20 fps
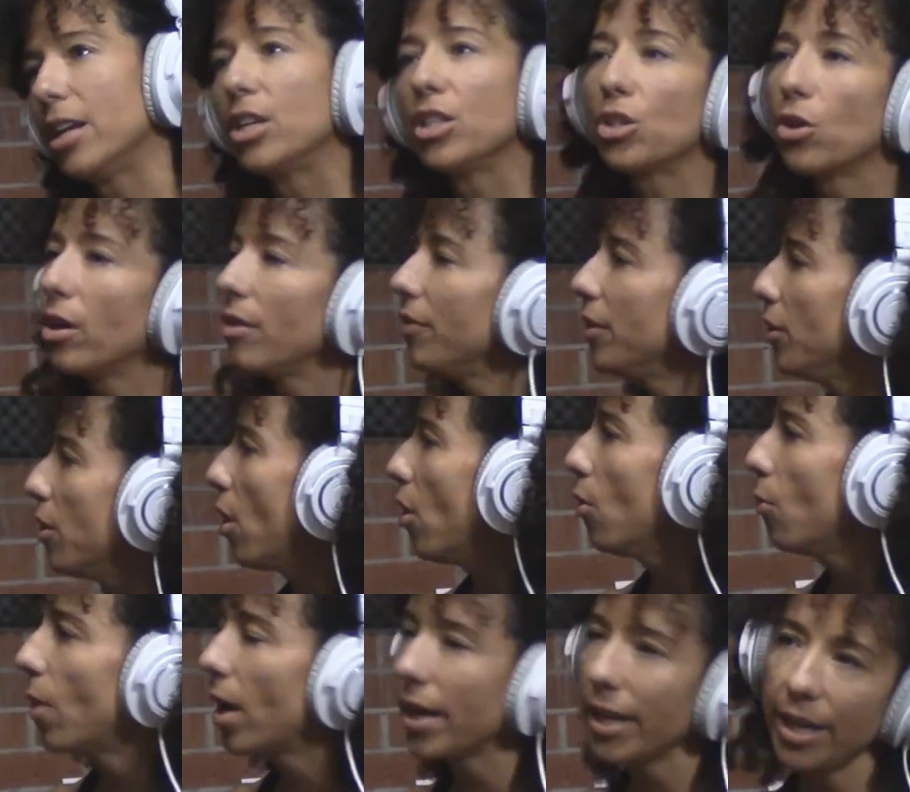So if you
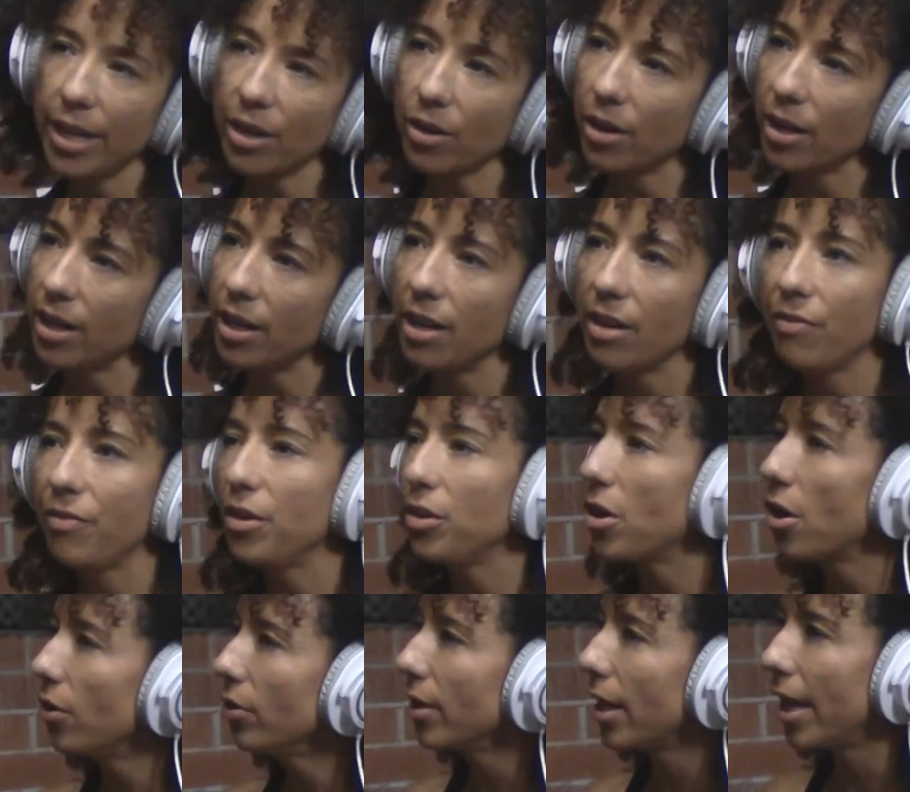don't want to hear it, and if you
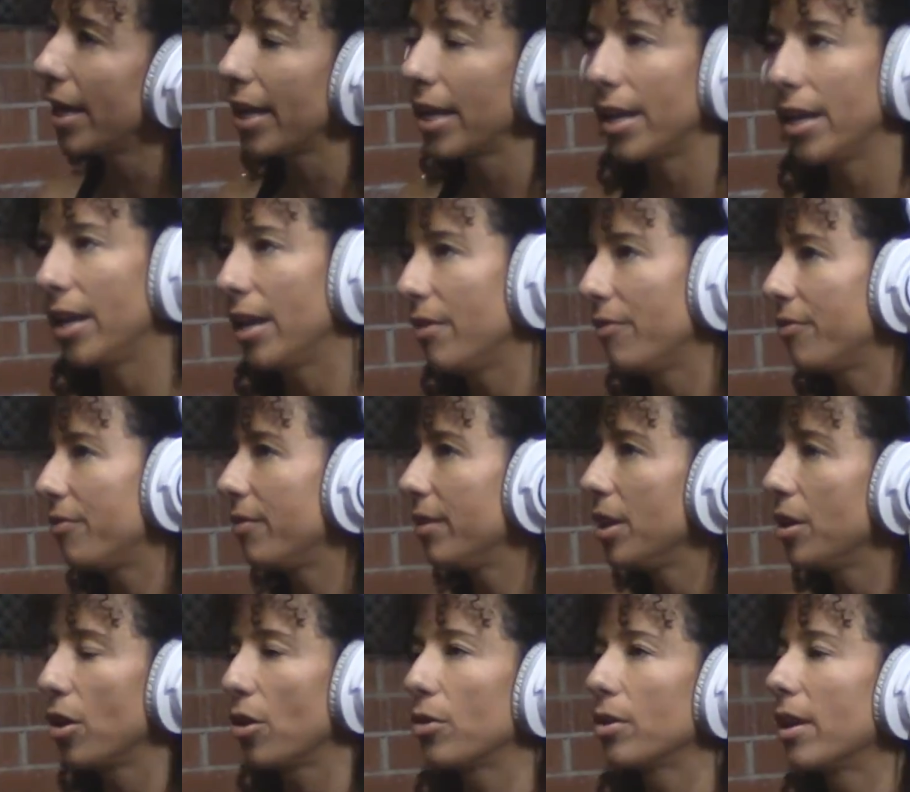don't like it, and if,
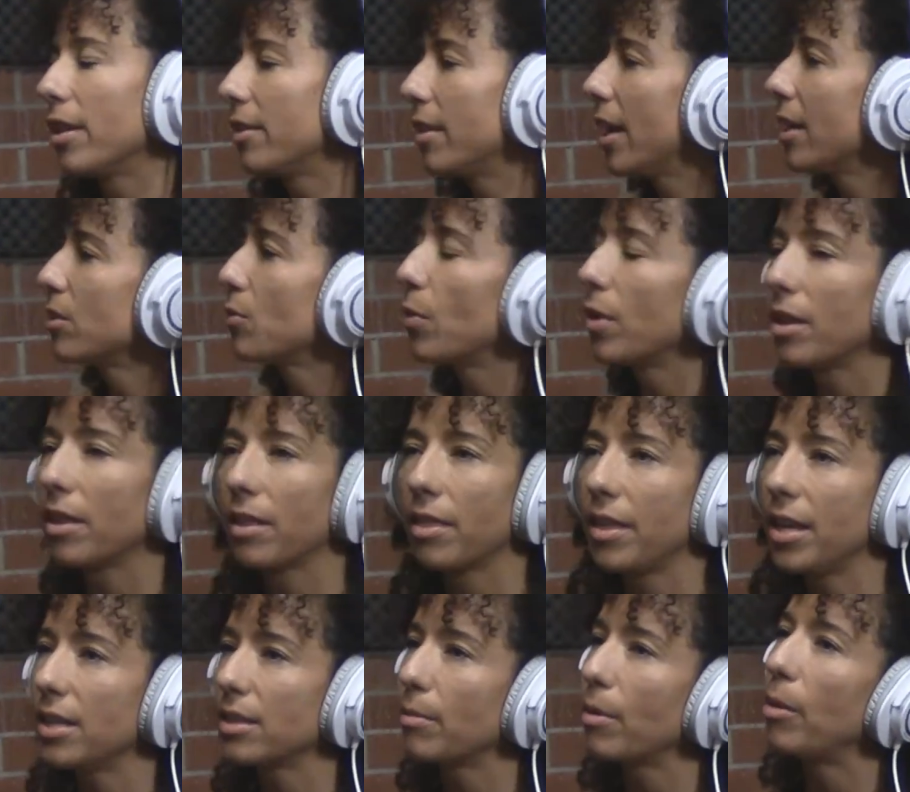that's one of the
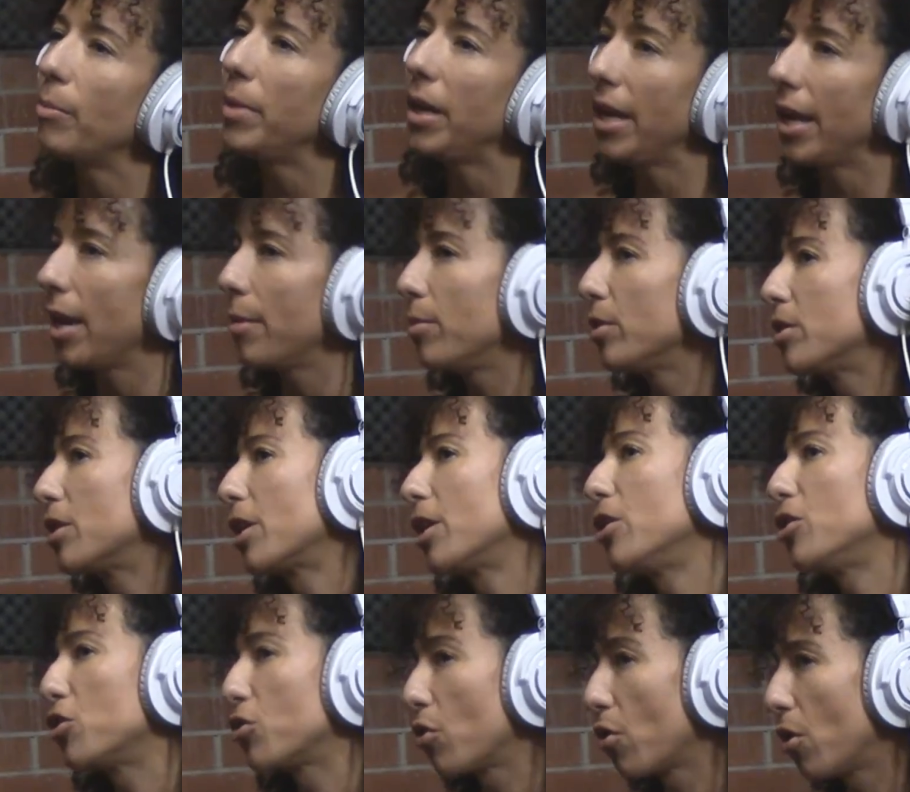things about being able to
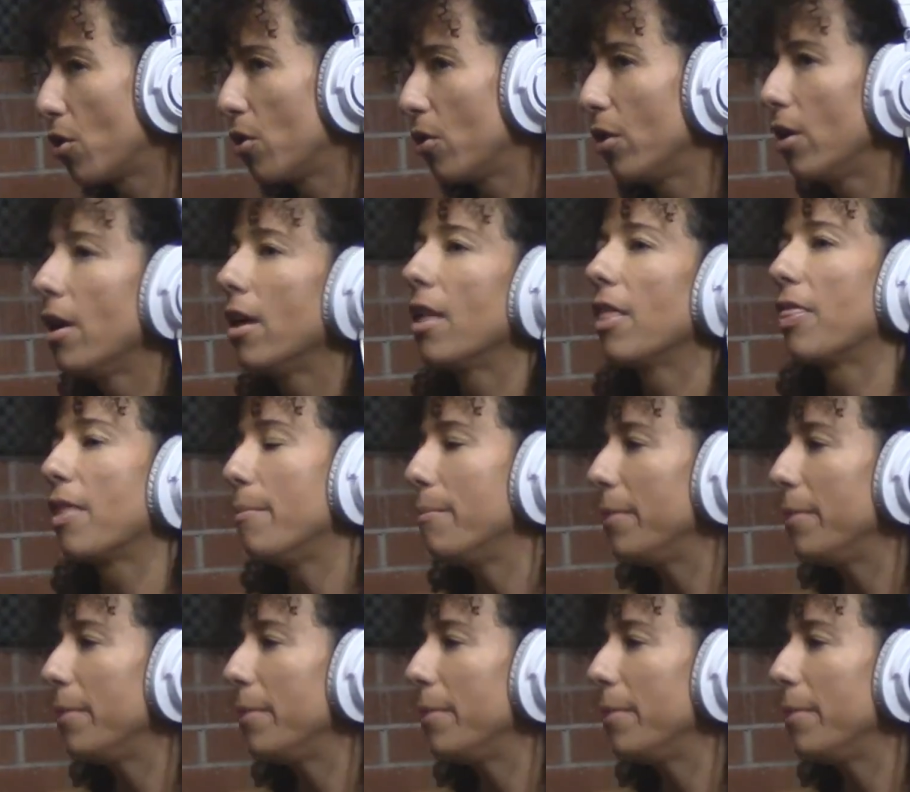control the